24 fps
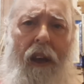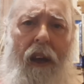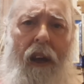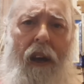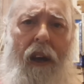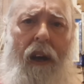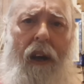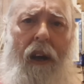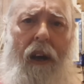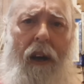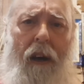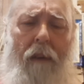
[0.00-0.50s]

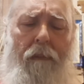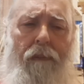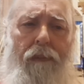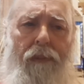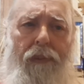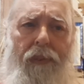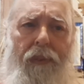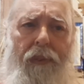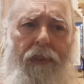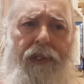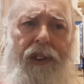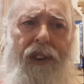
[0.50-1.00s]
Uh,
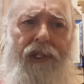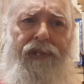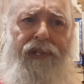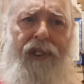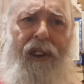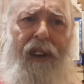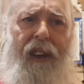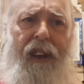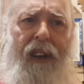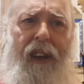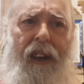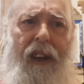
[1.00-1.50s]
just
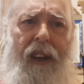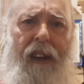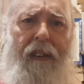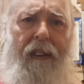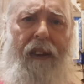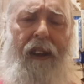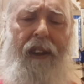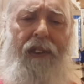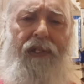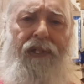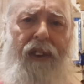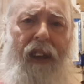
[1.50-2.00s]
look at it like
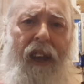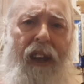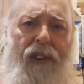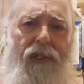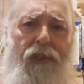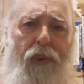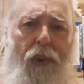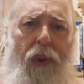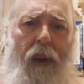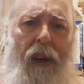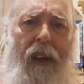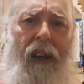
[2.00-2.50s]
this: a
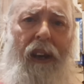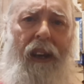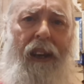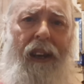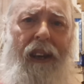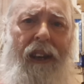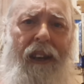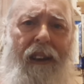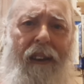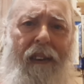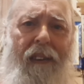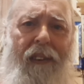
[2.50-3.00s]

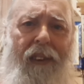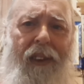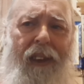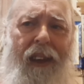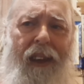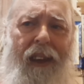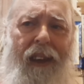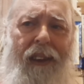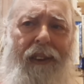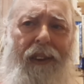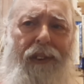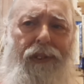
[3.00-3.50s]
tree
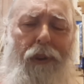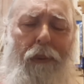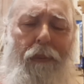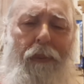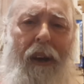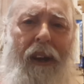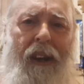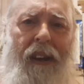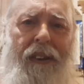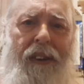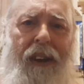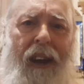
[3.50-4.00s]
that you
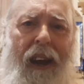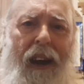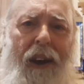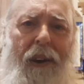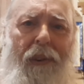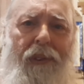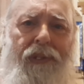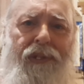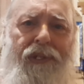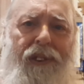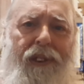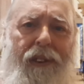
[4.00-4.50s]
bring into your
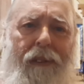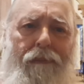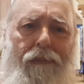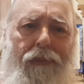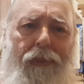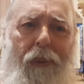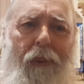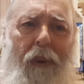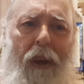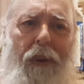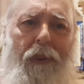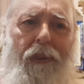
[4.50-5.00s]
house,
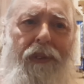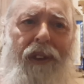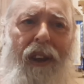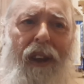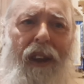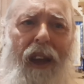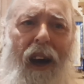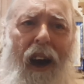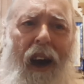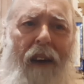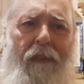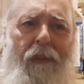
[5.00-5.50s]
whether it's
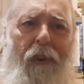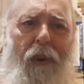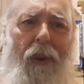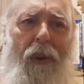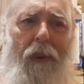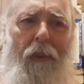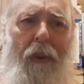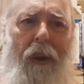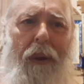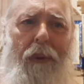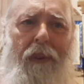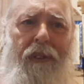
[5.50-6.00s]
alive
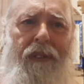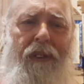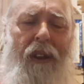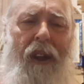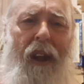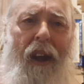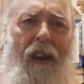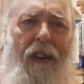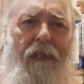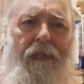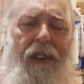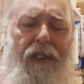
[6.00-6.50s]
or whether it's an
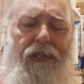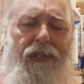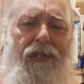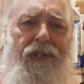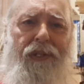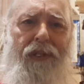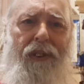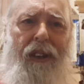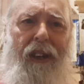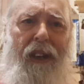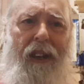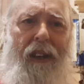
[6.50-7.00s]
artificial
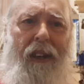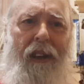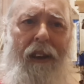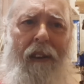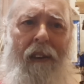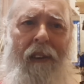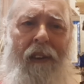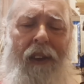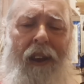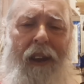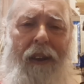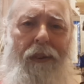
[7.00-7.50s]
tree,
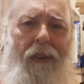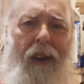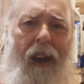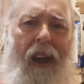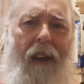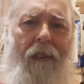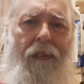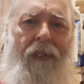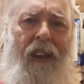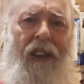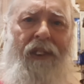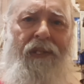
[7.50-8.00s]
you
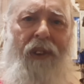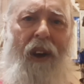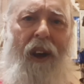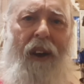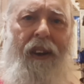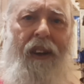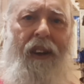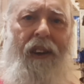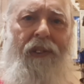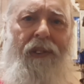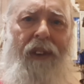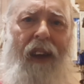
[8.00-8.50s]
hang things on
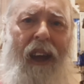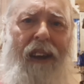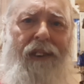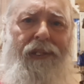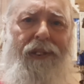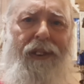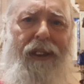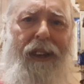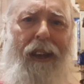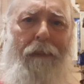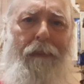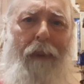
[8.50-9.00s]
it, is
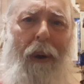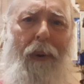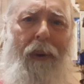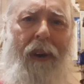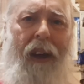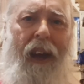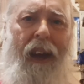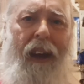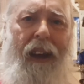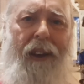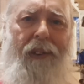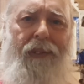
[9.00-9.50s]
actually a
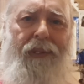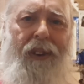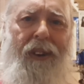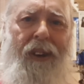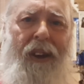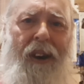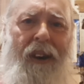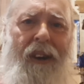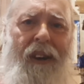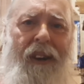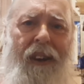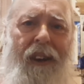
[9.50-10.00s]
bouquet, is it
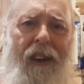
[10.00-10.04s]
not?